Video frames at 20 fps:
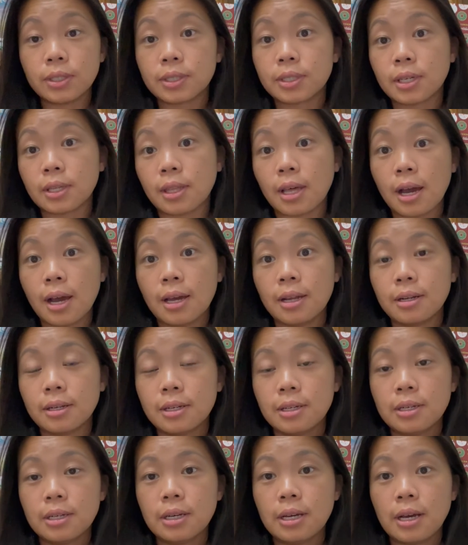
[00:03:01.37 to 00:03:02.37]
to that.
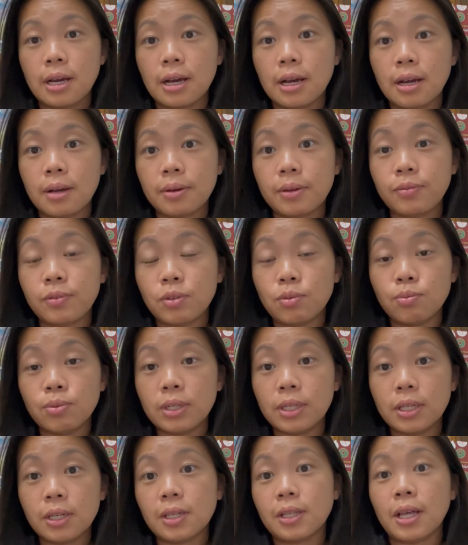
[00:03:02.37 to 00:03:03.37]
If you
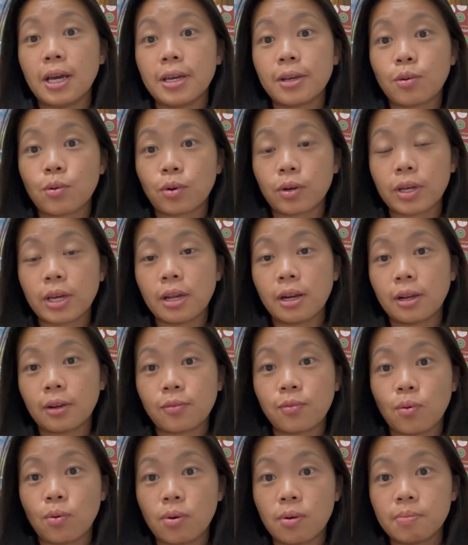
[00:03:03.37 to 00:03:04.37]
really like organic
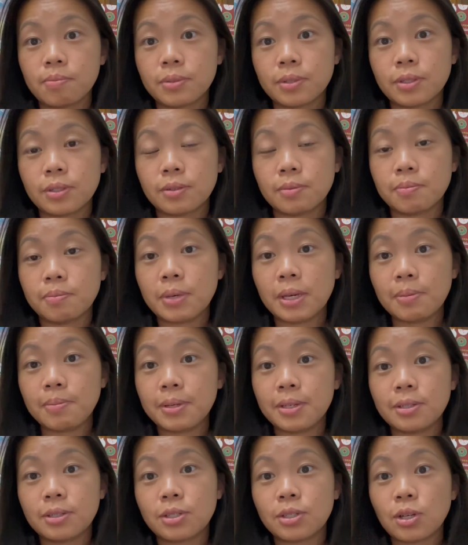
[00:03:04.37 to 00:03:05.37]
forms,
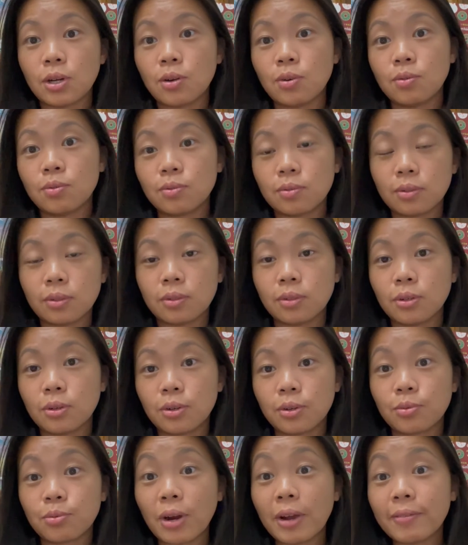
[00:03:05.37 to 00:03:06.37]
maybe don't
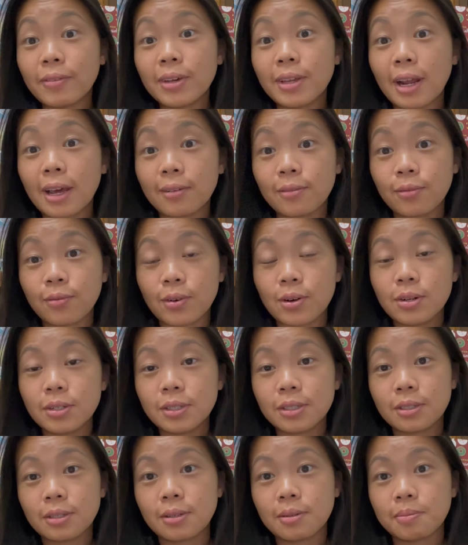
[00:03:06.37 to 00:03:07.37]
learn Revit at
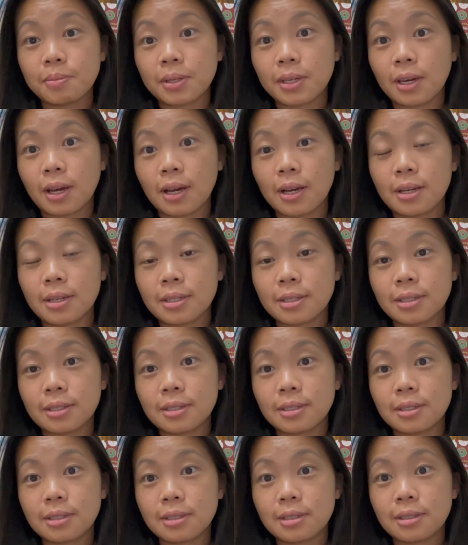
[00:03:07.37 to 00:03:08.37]
first,
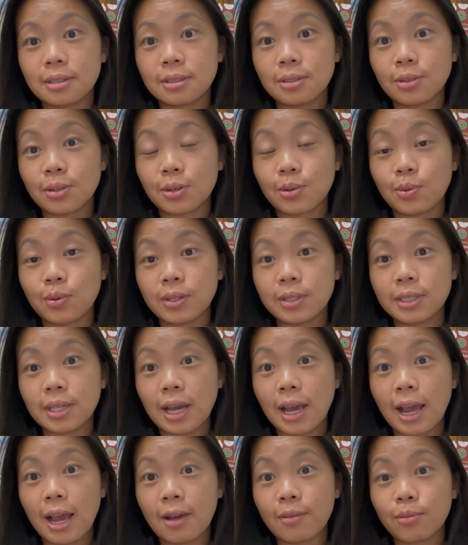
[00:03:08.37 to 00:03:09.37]
because you're going to
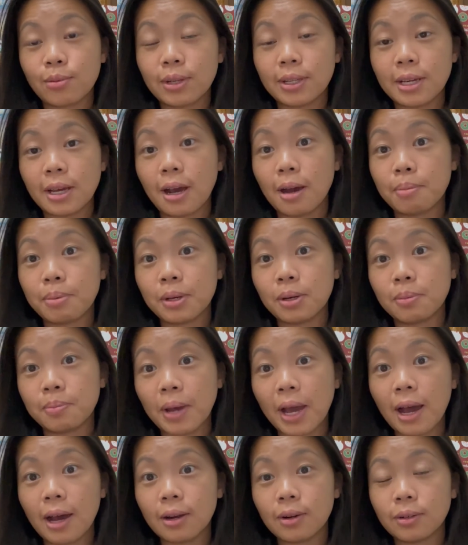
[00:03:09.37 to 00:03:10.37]
have really uphill
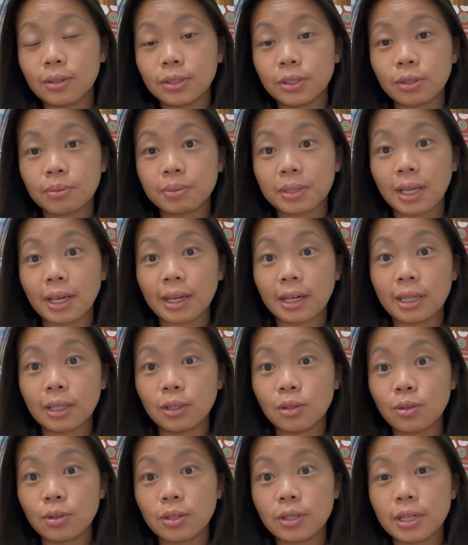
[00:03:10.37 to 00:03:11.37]
battle in terms of like
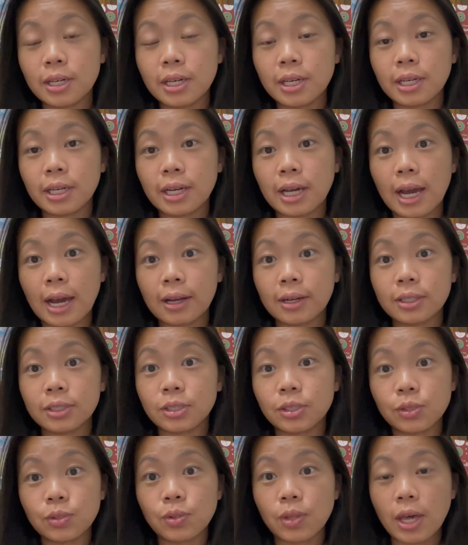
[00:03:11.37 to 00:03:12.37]
learning how to
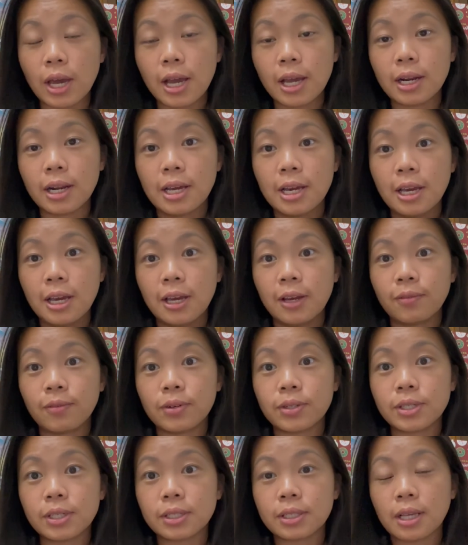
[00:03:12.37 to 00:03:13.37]
do that,
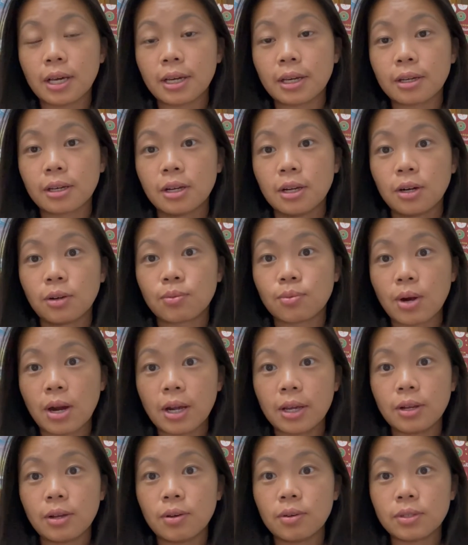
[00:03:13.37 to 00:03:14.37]
versus like
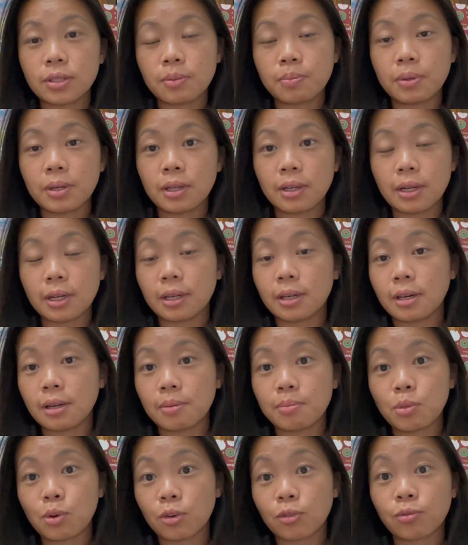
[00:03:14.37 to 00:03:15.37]
Rhino is a bit,
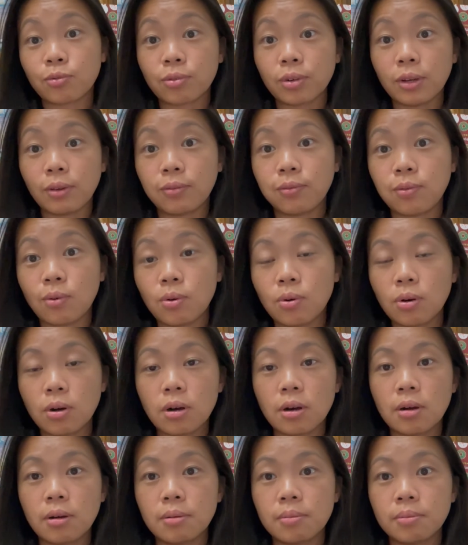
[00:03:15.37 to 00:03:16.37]
again, more free
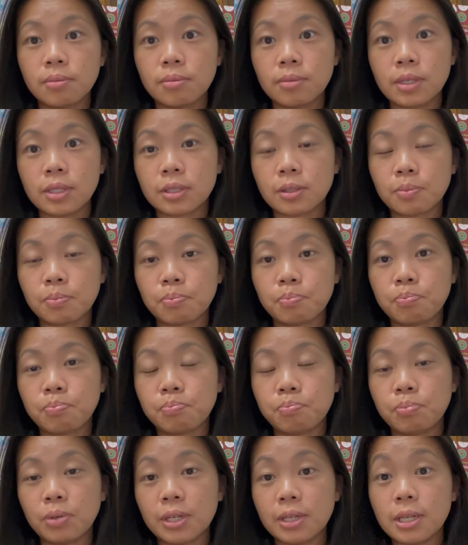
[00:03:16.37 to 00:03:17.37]
form. It's a
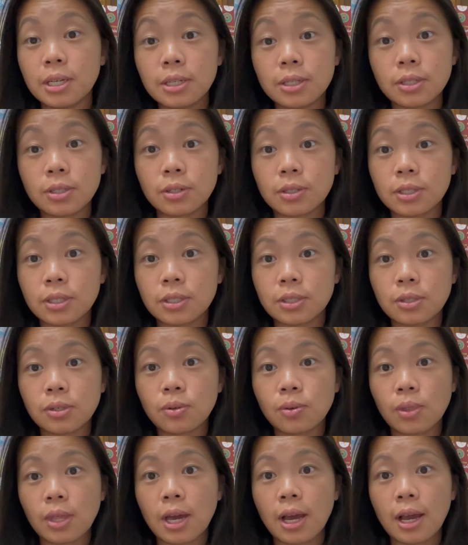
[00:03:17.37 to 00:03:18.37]
bit easier to
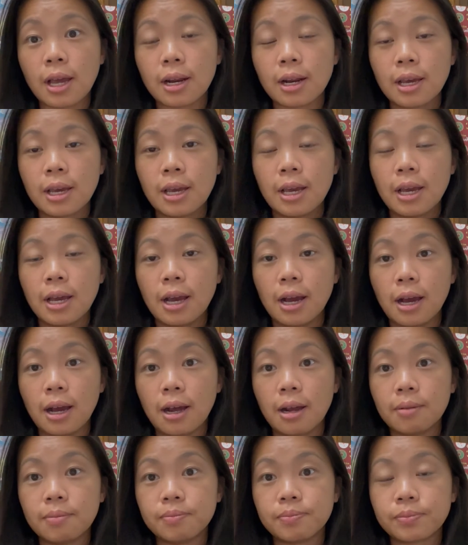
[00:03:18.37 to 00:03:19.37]
do that.
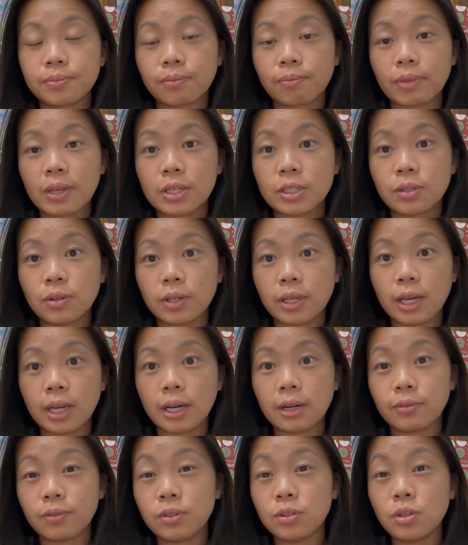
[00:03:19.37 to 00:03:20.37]
So
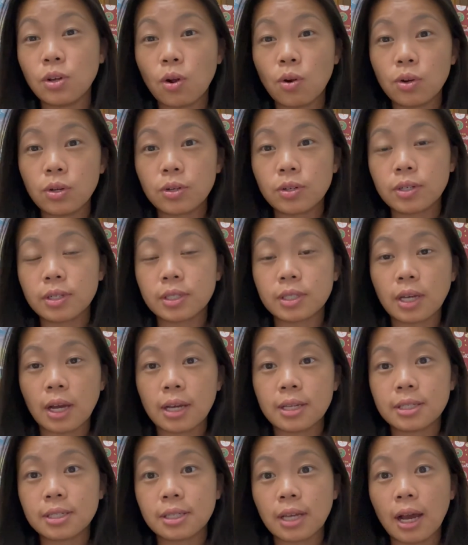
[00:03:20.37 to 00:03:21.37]
again, if you know your
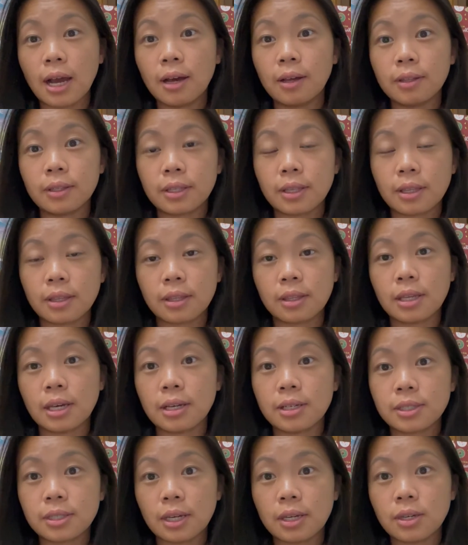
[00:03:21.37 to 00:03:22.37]
design style and the
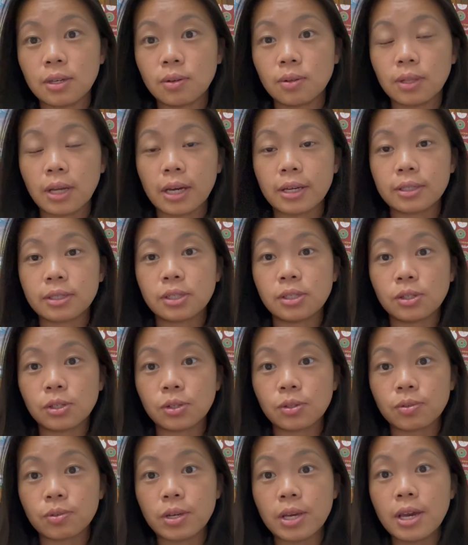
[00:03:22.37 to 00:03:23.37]
things that you like to
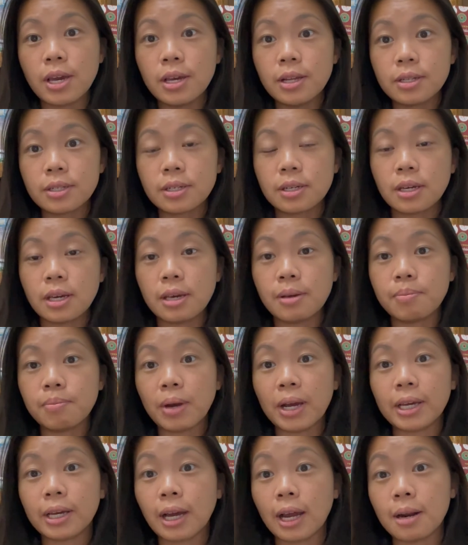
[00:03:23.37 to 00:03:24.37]
create, it
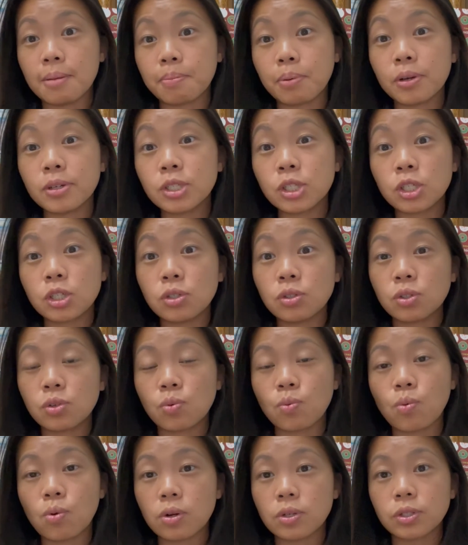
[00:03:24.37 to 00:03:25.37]
might kind of push you
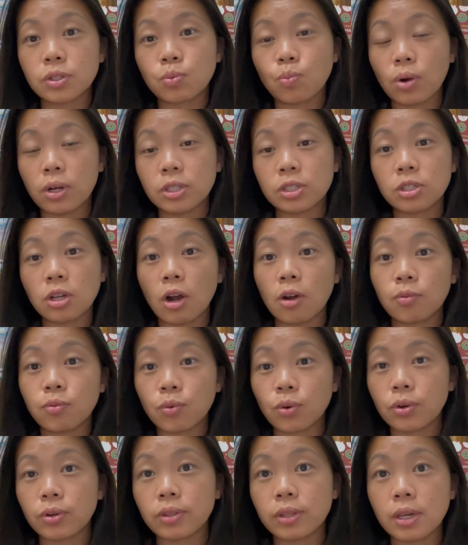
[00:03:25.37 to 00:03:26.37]
towards one
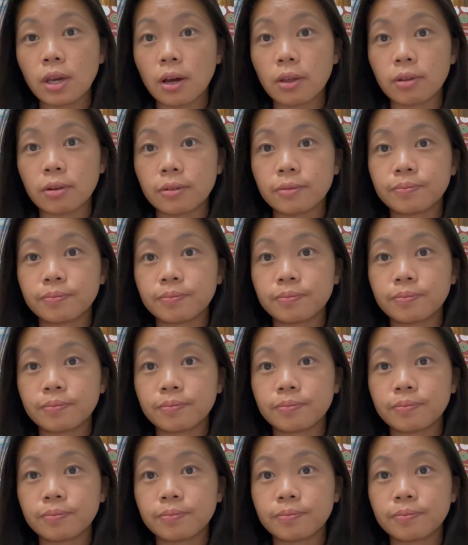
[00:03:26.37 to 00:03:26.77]
software or the other.